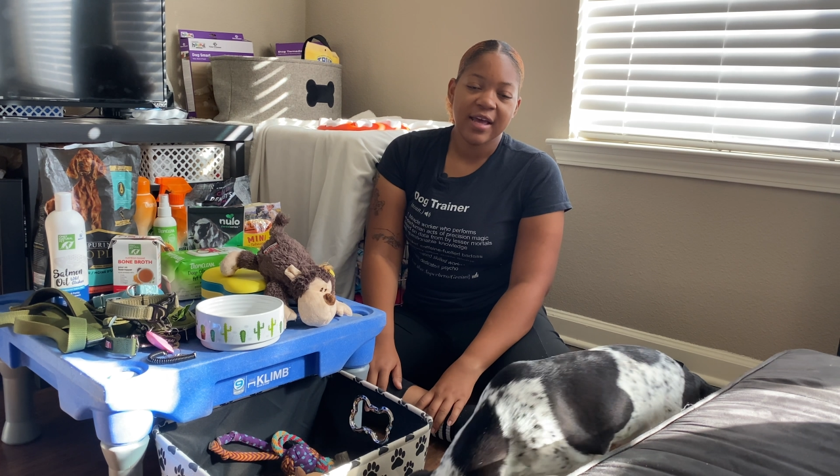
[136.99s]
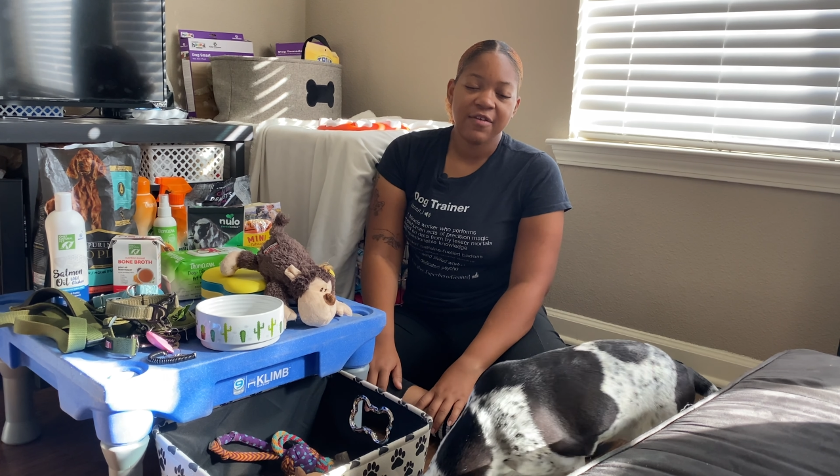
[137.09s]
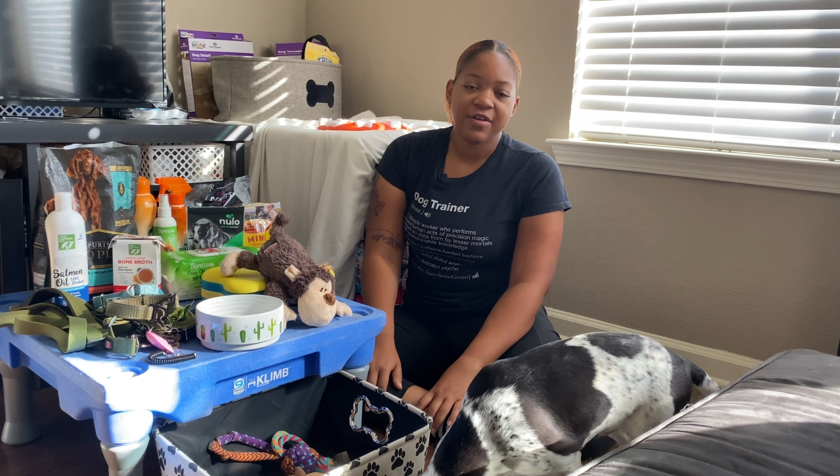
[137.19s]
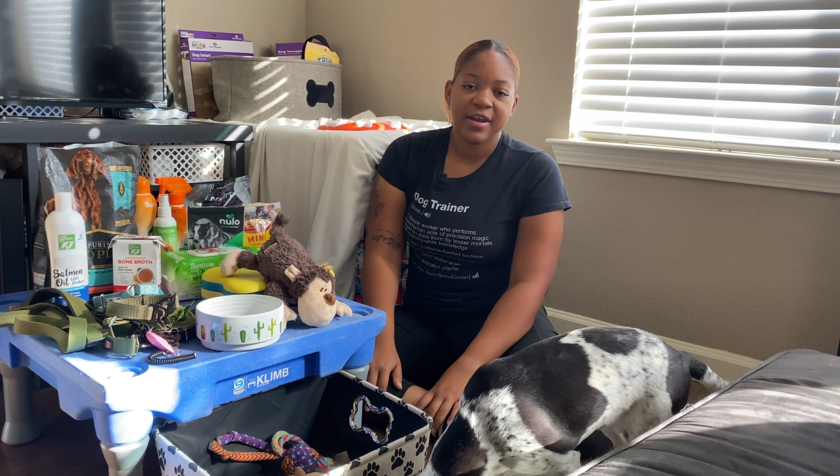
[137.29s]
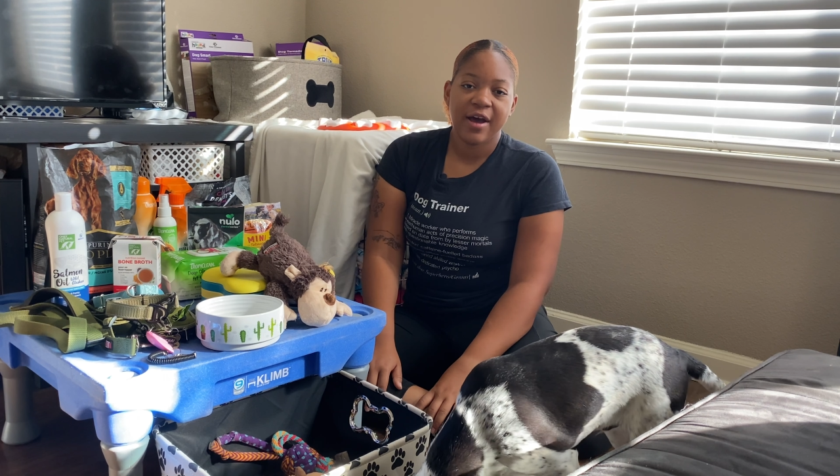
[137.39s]

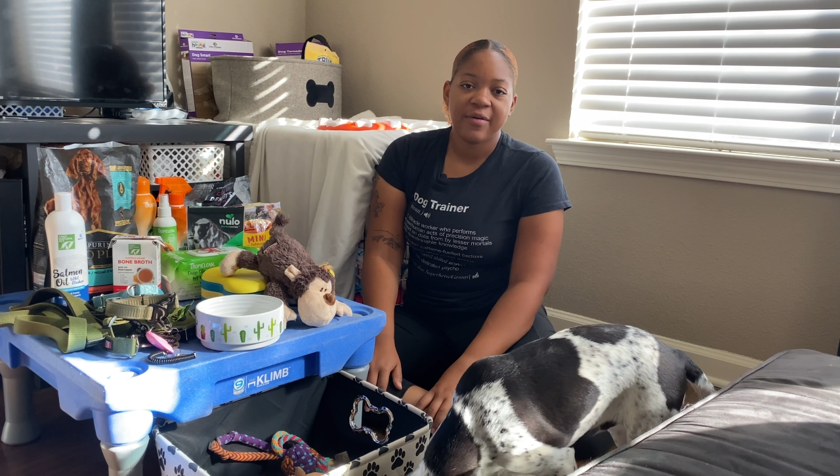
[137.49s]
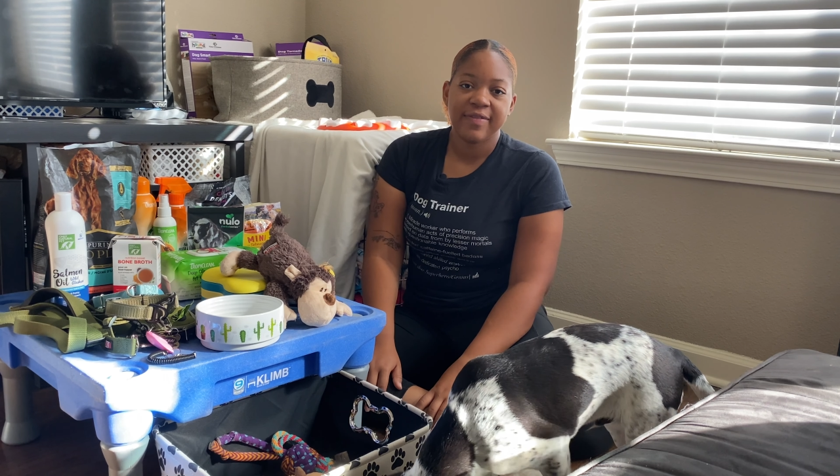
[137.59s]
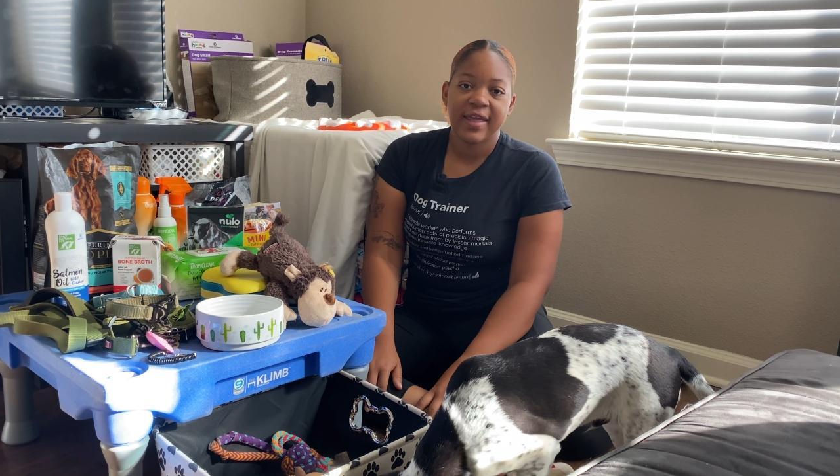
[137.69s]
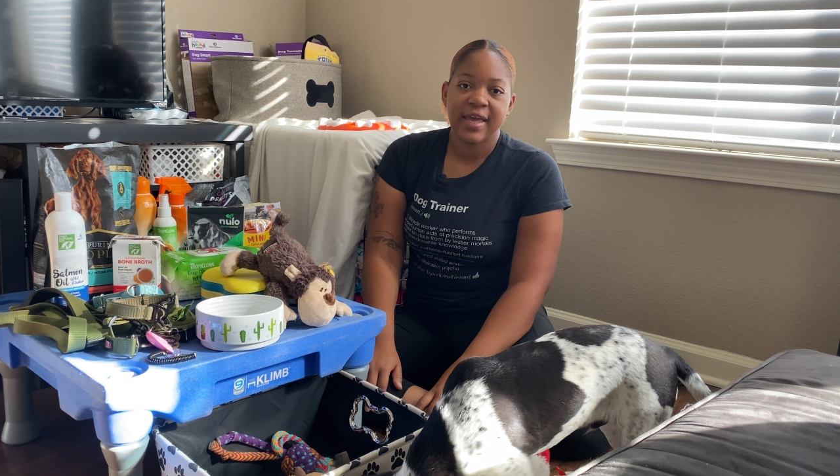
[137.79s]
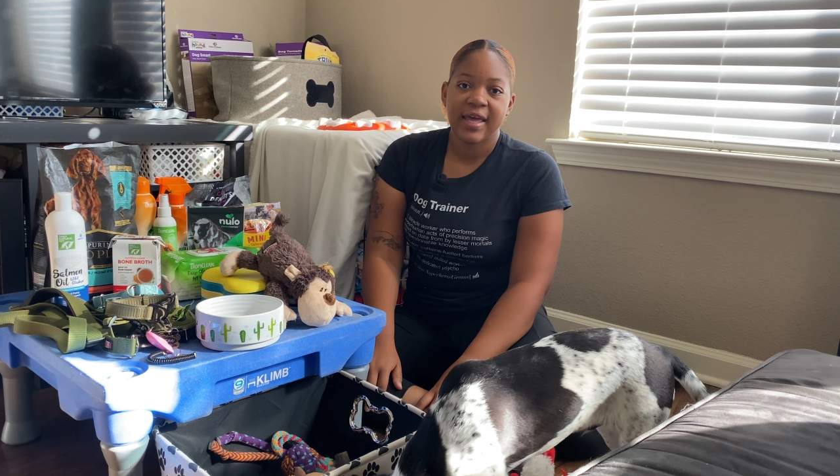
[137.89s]
Every now
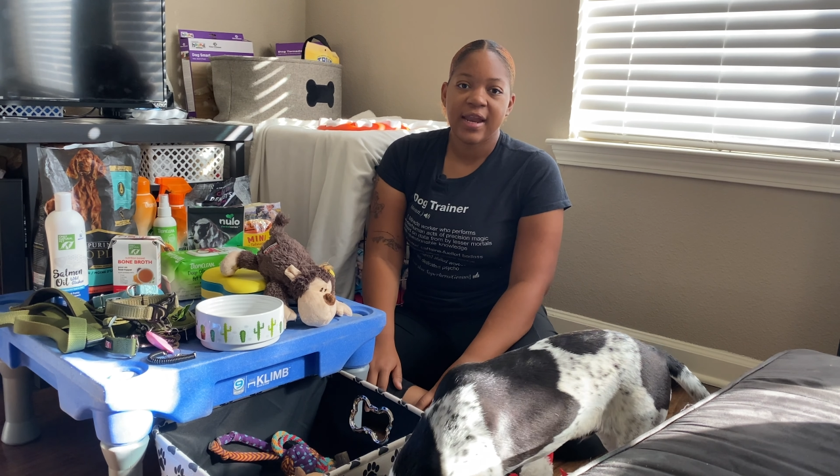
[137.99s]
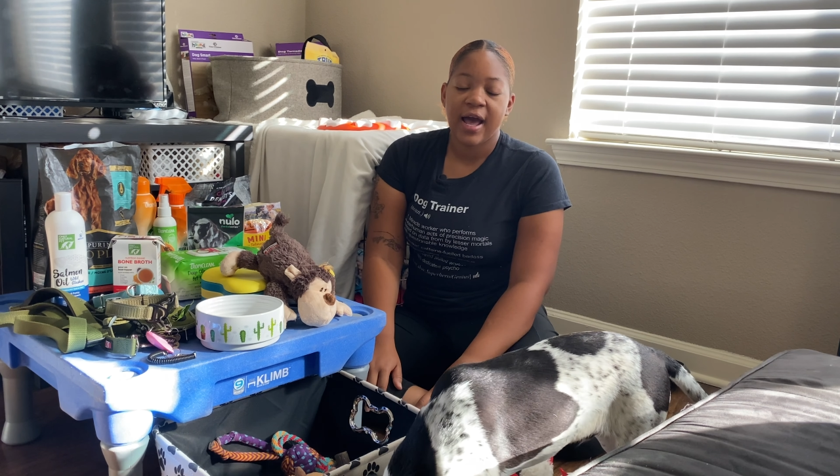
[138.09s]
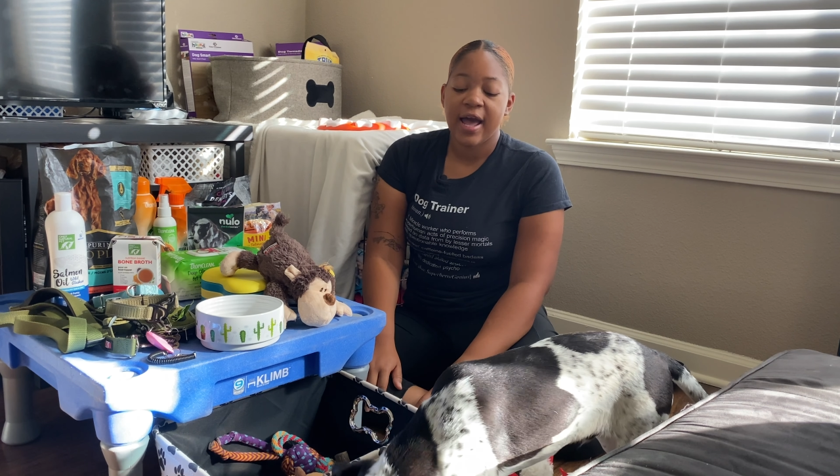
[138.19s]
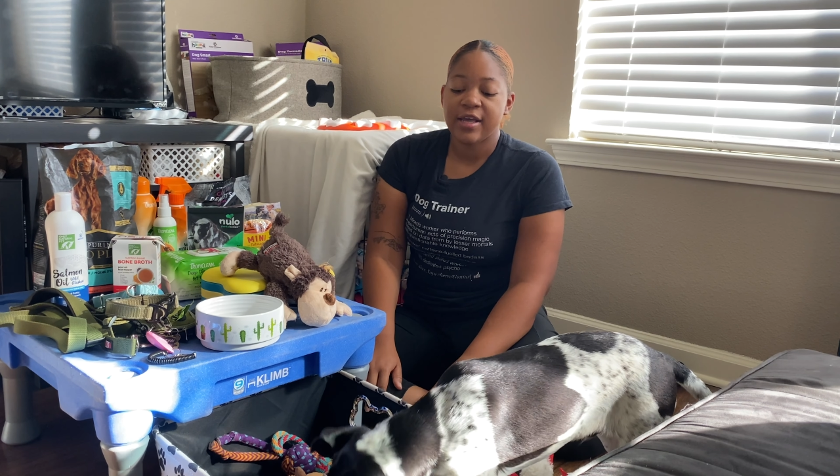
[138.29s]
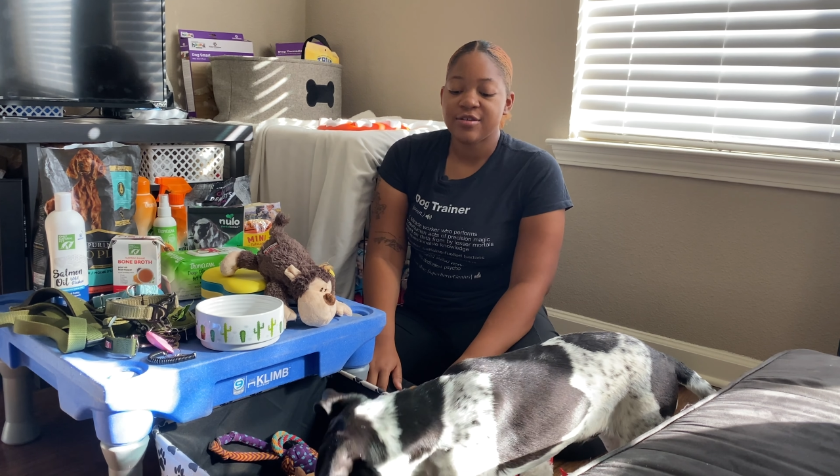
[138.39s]
and then
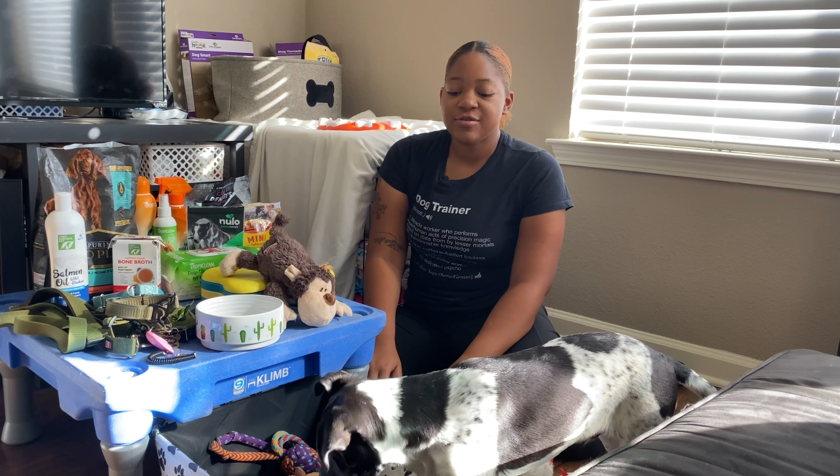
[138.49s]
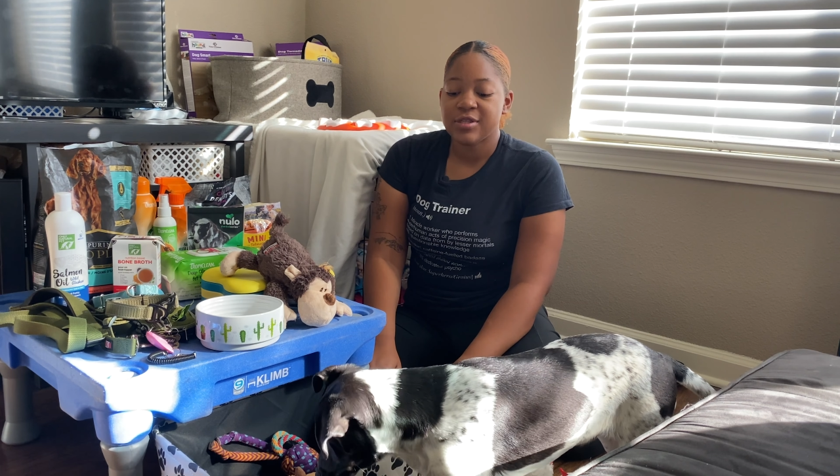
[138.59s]
I use